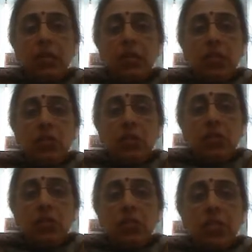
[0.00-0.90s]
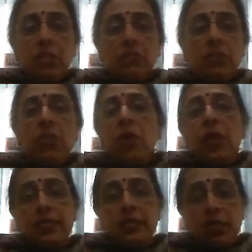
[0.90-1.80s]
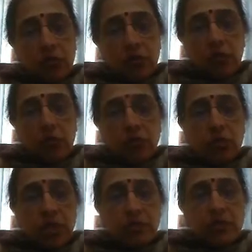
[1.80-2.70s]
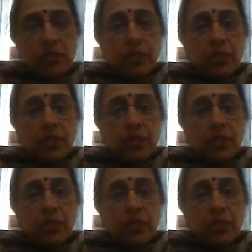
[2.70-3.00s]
the constraints were all less than or equal to types.